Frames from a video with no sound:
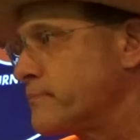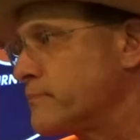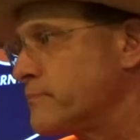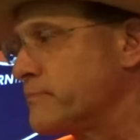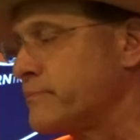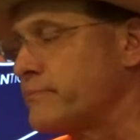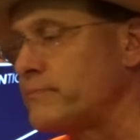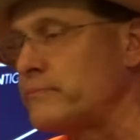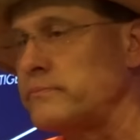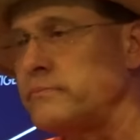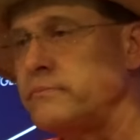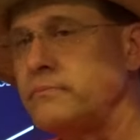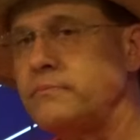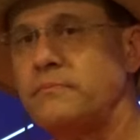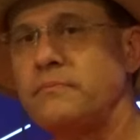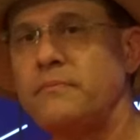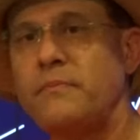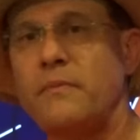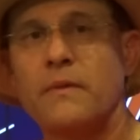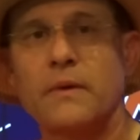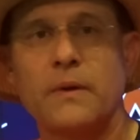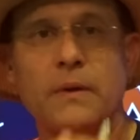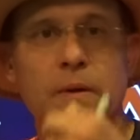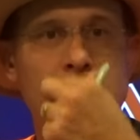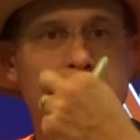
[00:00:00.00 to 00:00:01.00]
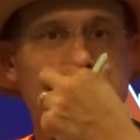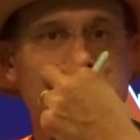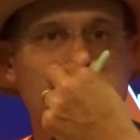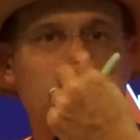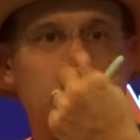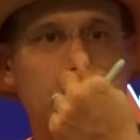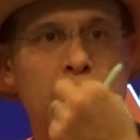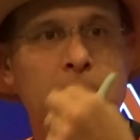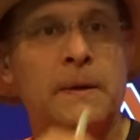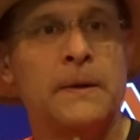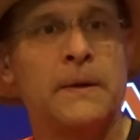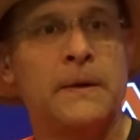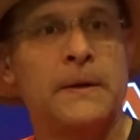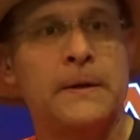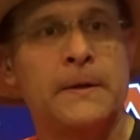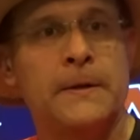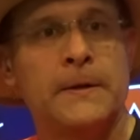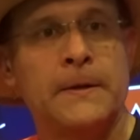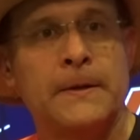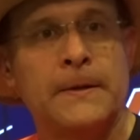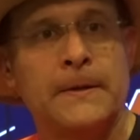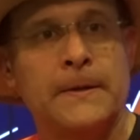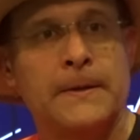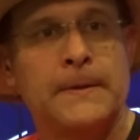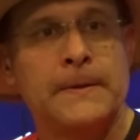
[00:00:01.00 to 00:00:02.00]
Gus, did you get Austin Golson back
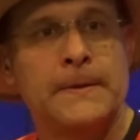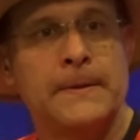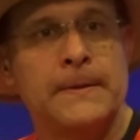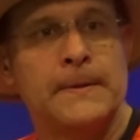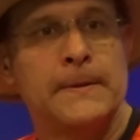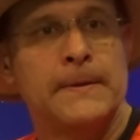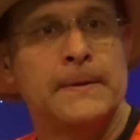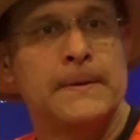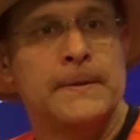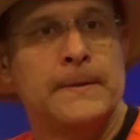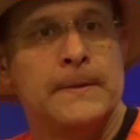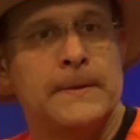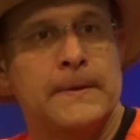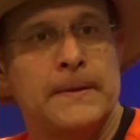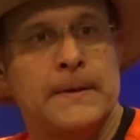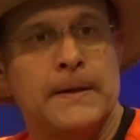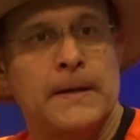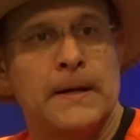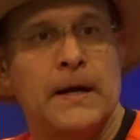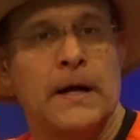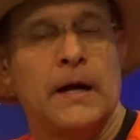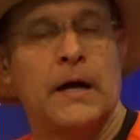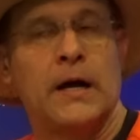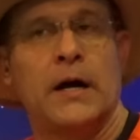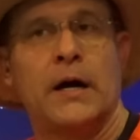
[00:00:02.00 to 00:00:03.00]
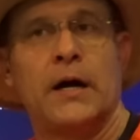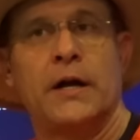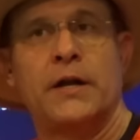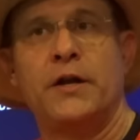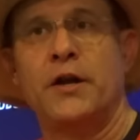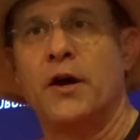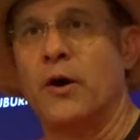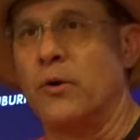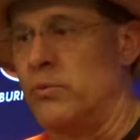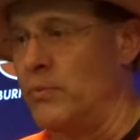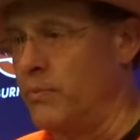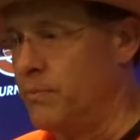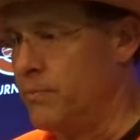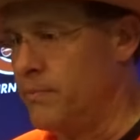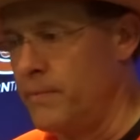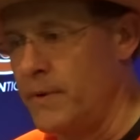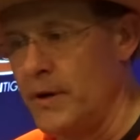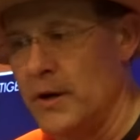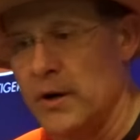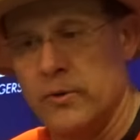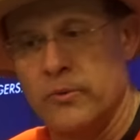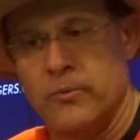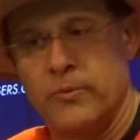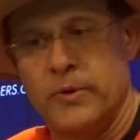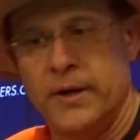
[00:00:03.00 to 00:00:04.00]
like you hoped, or are you still being? Uh, no,
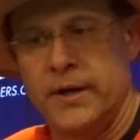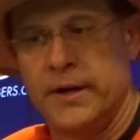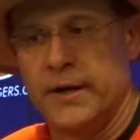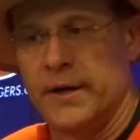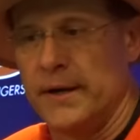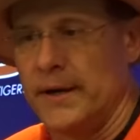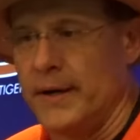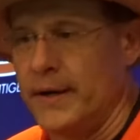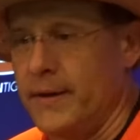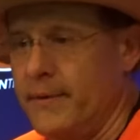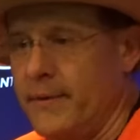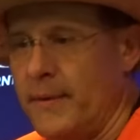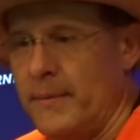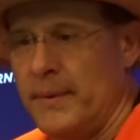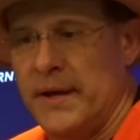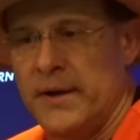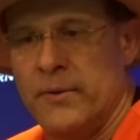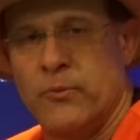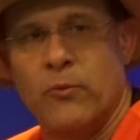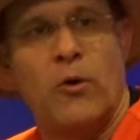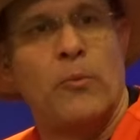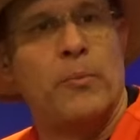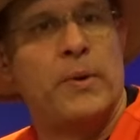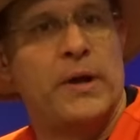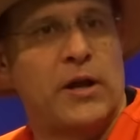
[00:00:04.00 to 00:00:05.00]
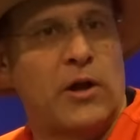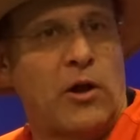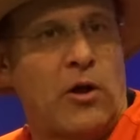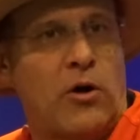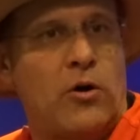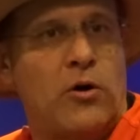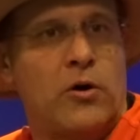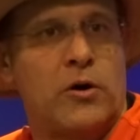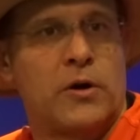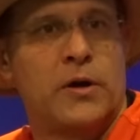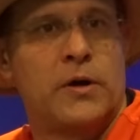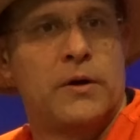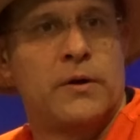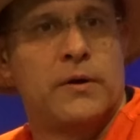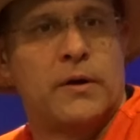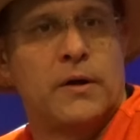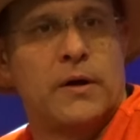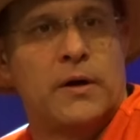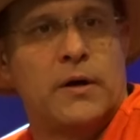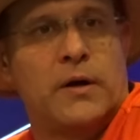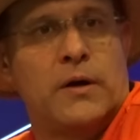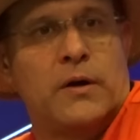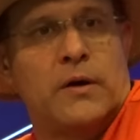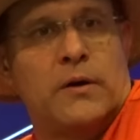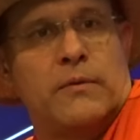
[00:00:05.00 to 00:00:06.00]
no. We, uh, I mean, it won't be long.
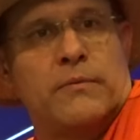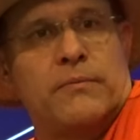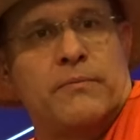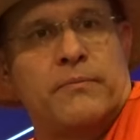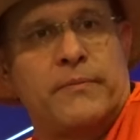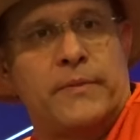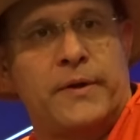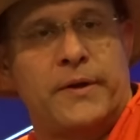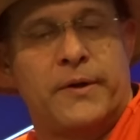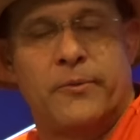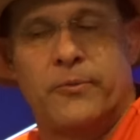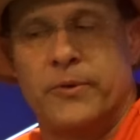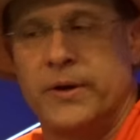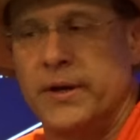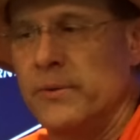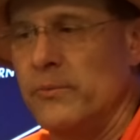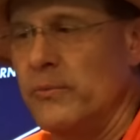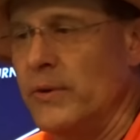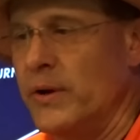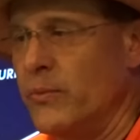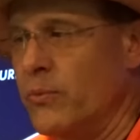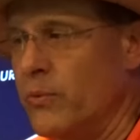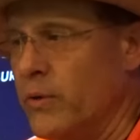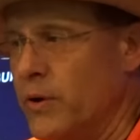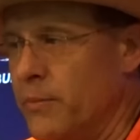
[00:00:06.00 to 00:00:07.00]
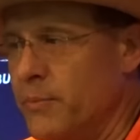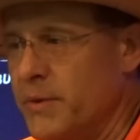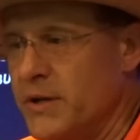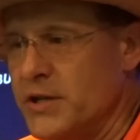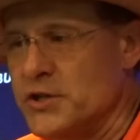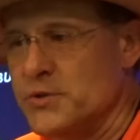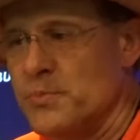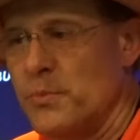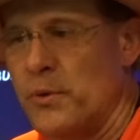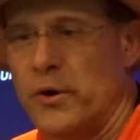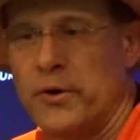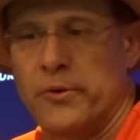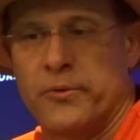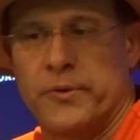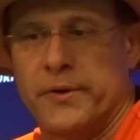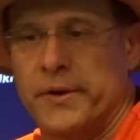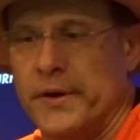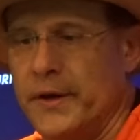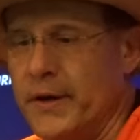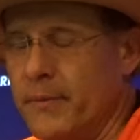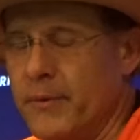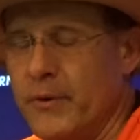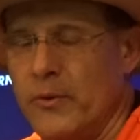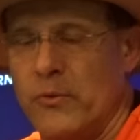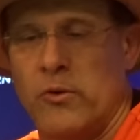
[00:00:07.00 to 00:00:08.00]
Uh, you know, we, we want to be smart with
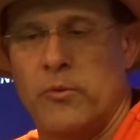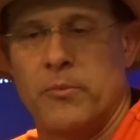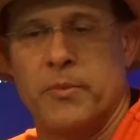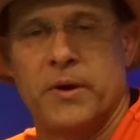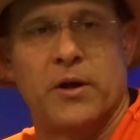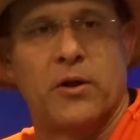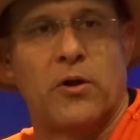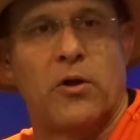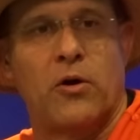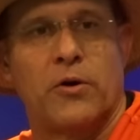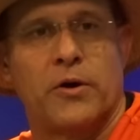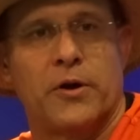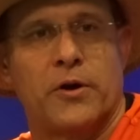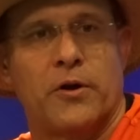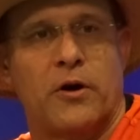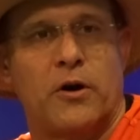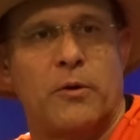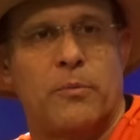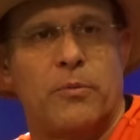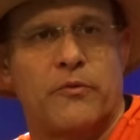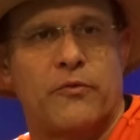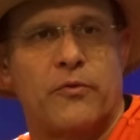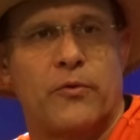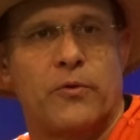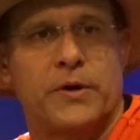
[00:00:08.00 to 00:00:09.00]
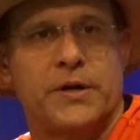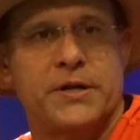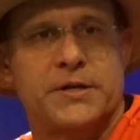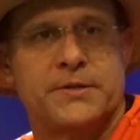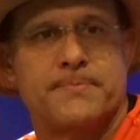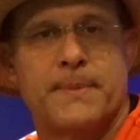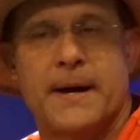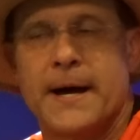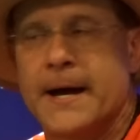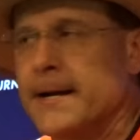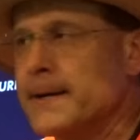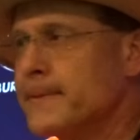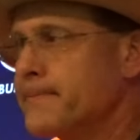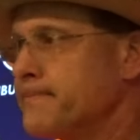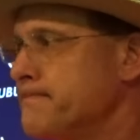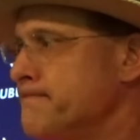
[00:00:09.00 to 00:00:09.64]
him. It won't be long at all before he's back.